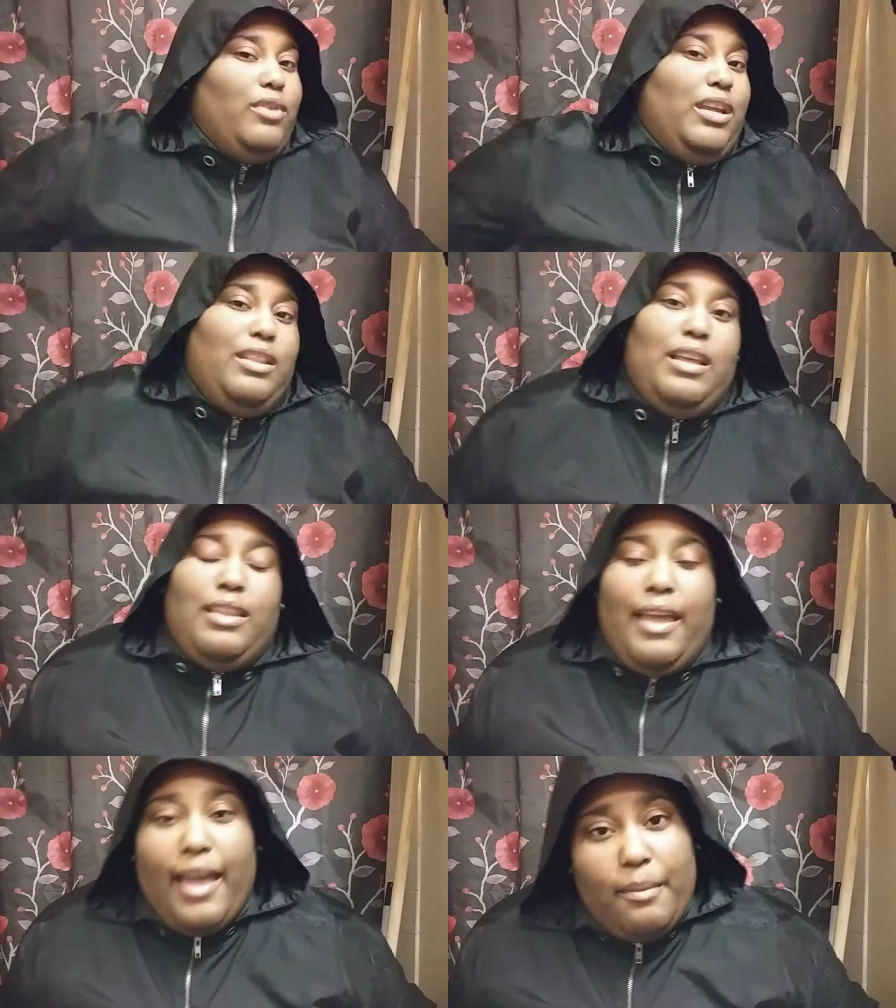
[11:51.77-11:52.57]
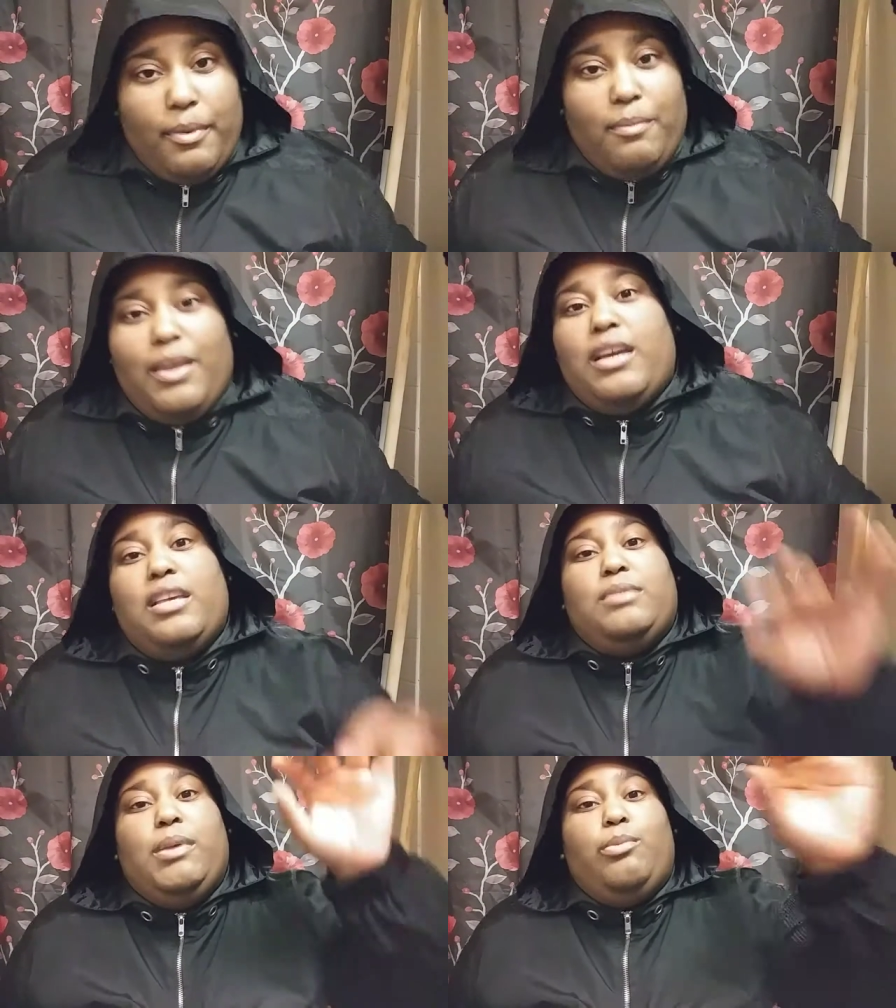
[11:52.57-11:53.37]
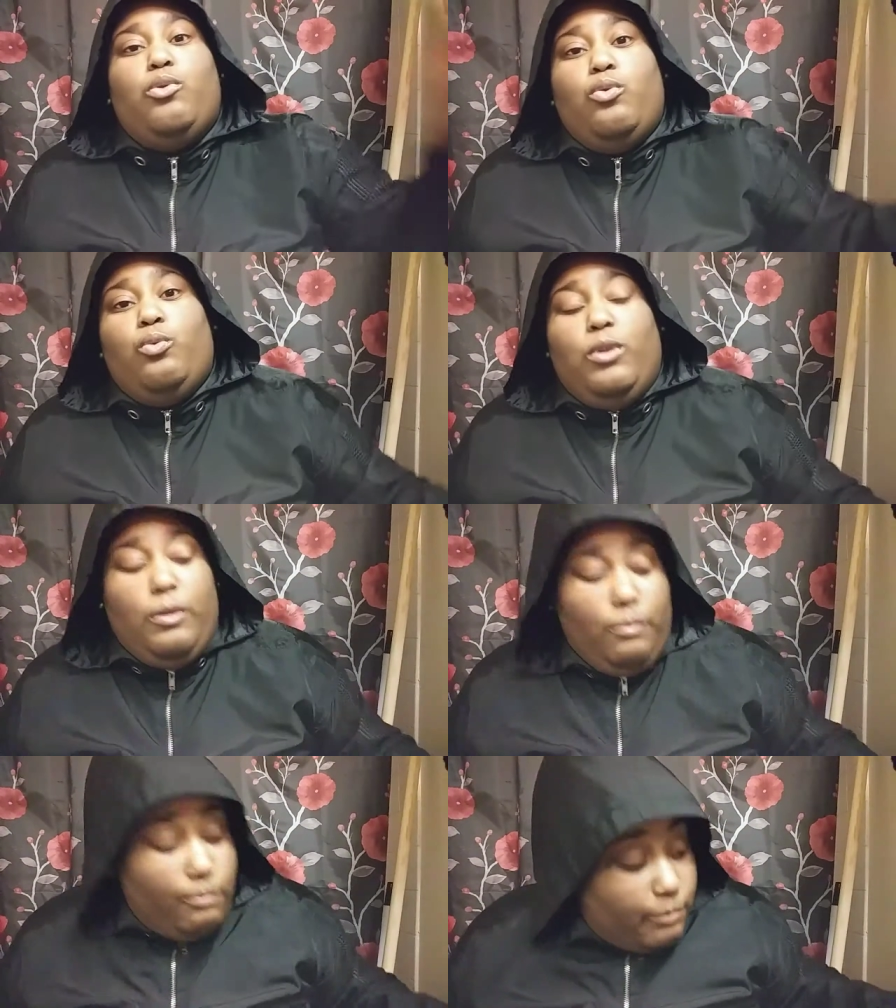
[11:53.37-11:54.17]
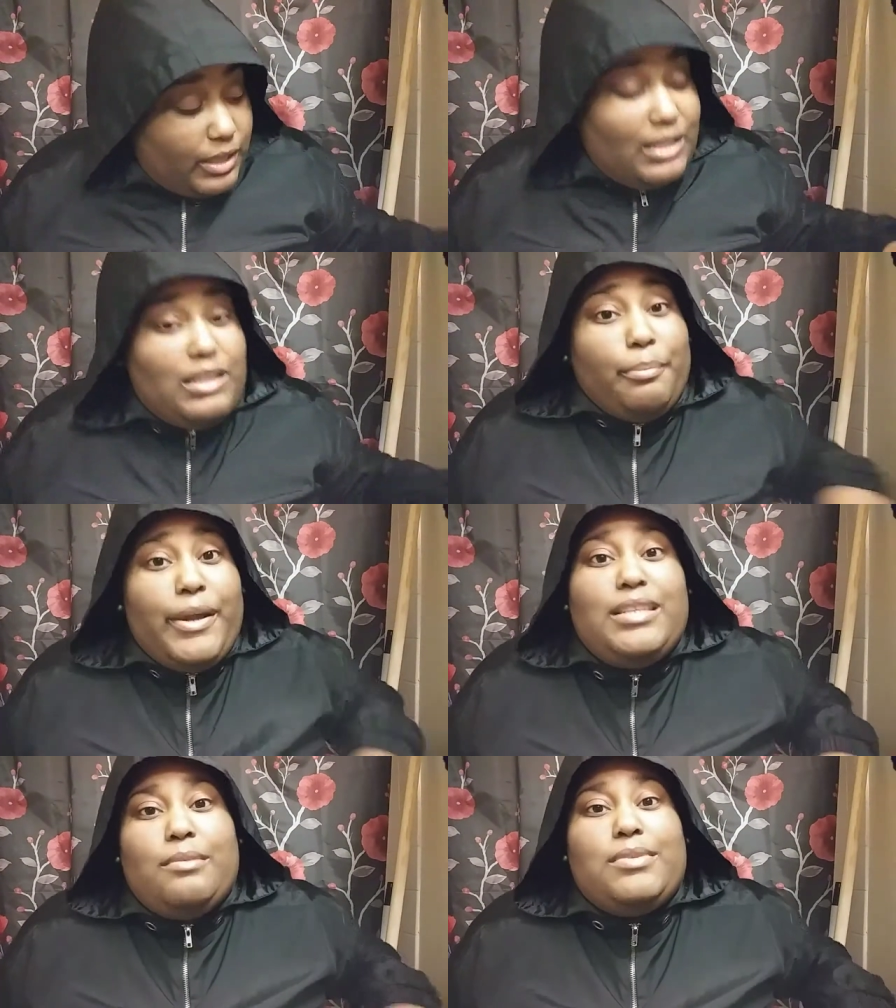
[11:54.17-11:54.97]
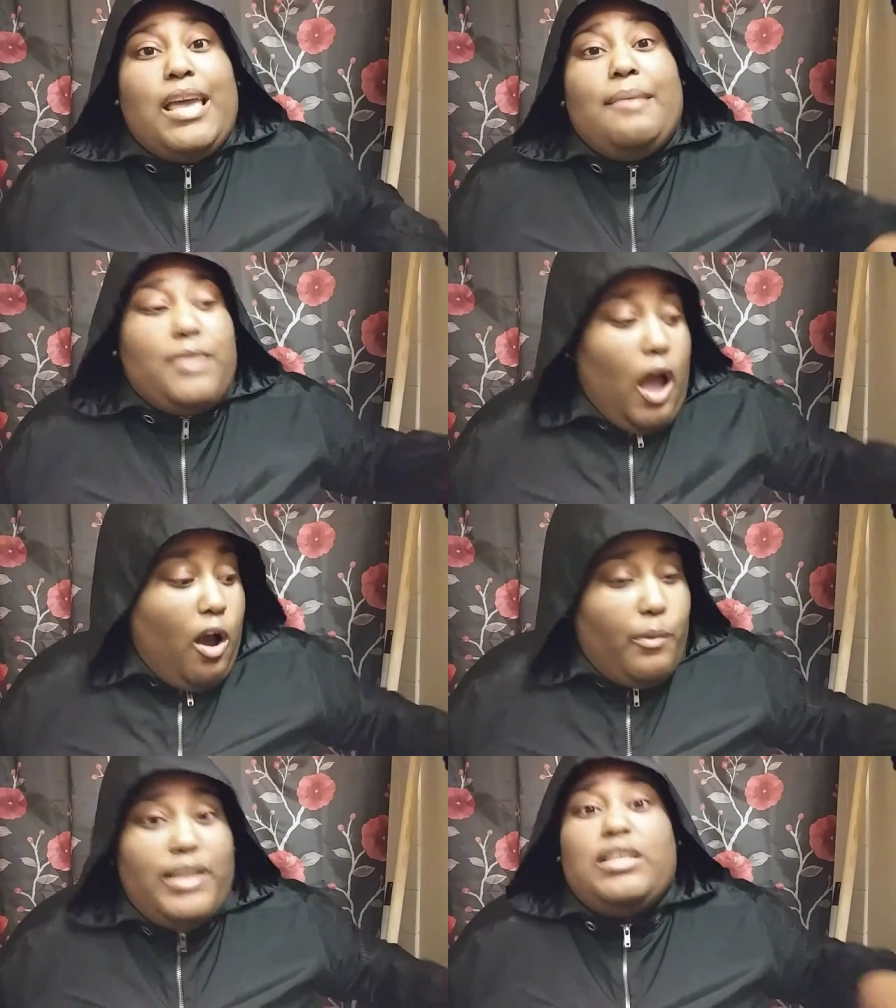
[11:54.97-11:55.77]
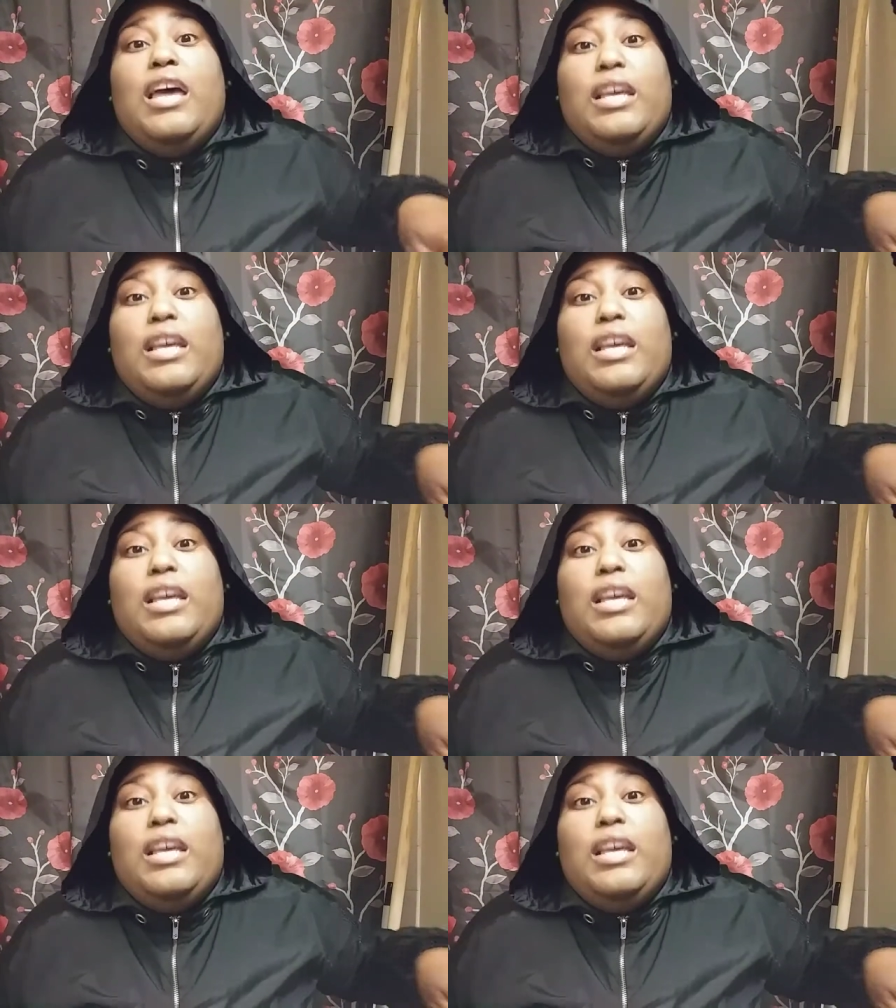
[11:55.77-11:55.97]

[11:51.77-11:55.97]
need that to happen because people who be depressed sometimes always